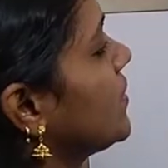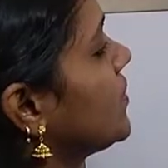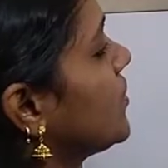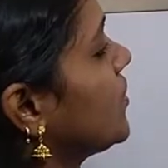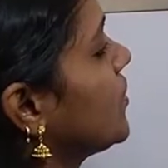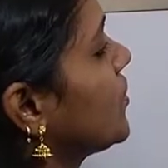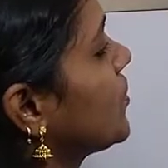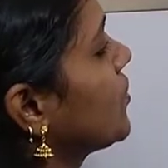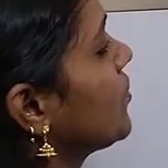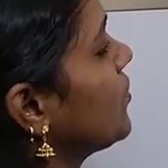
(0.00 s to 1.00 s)

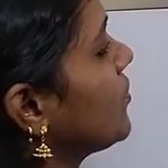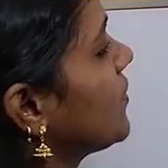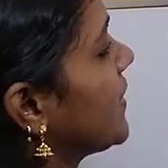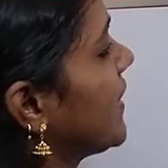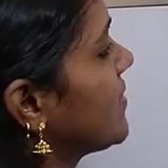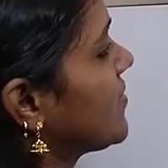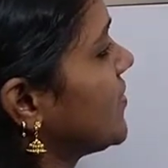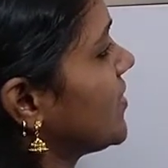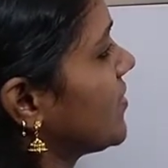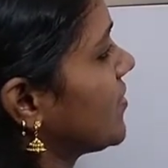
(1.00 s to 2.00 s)
G to
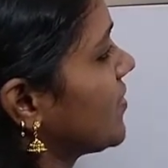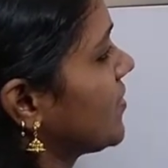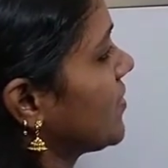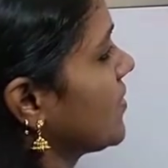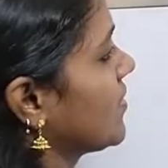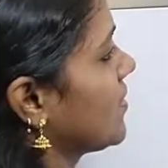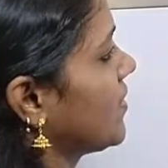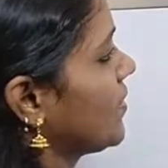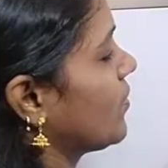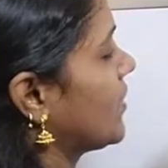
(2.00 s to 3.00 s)
SG.
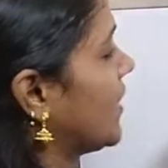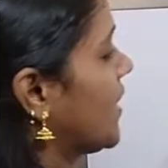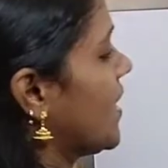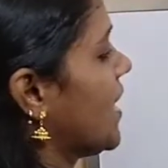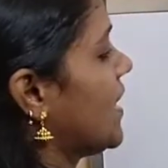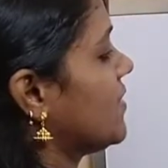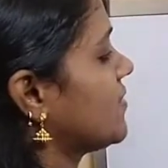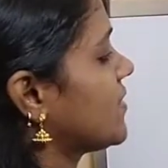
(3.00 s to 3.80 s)
Okay, and